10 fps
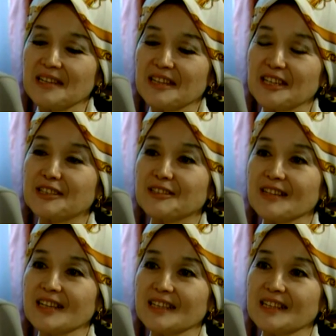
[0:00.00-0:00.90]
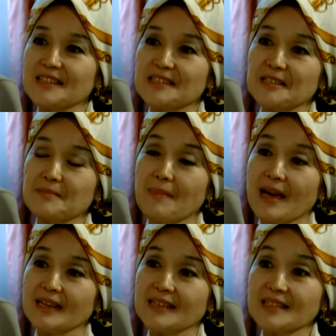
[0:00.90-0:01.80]
Quran, it says
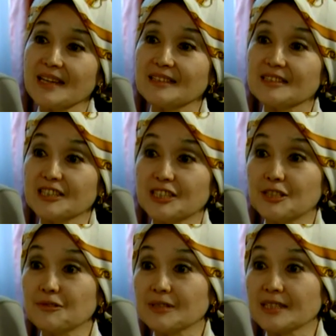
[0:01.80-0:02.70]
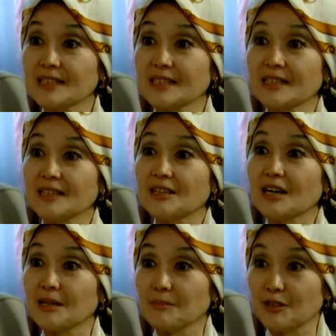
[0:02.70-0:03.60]
man is held a degree
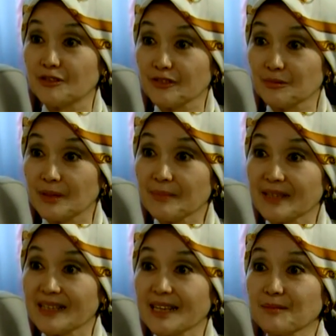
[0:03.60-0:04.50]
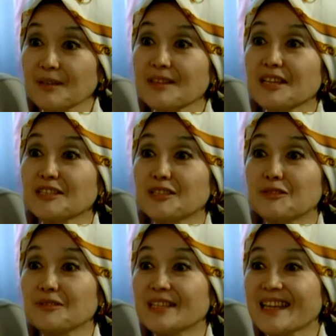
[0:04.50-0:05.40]
over women, and what that
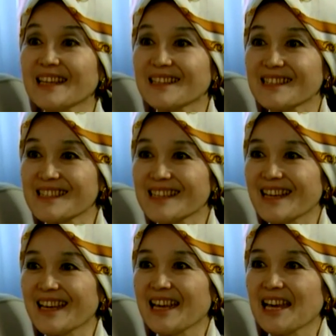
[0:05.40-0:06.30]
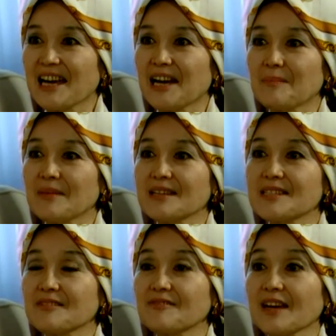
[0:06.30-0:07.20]
degree is
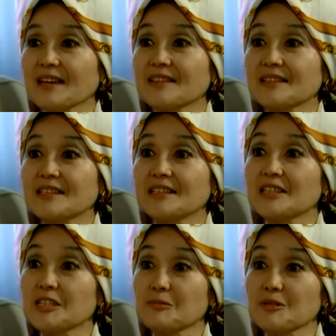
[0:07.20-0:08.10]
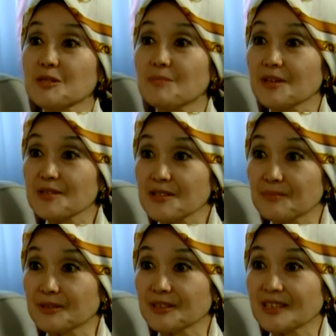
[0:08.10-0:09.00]
the fact that he is
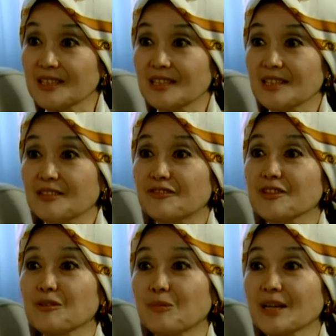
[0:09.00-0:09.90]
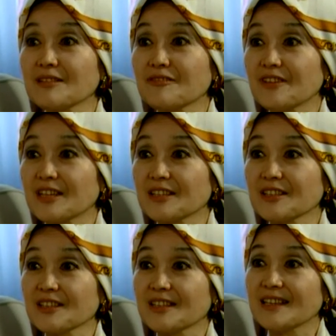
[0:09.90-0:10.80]
responsible for the
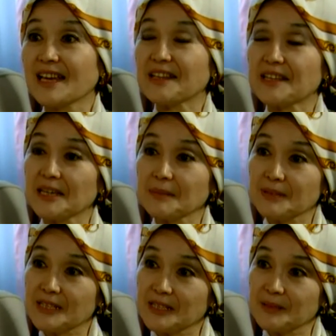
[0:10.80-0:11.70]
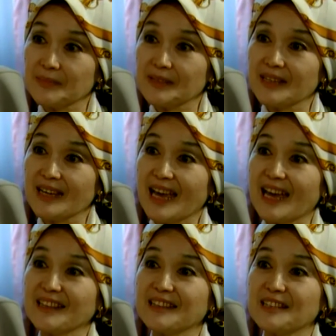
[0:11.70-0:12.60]
welfare and the upkeep
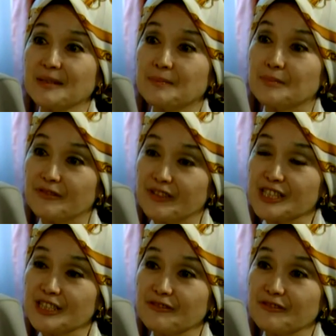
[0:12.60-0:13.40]
and the provision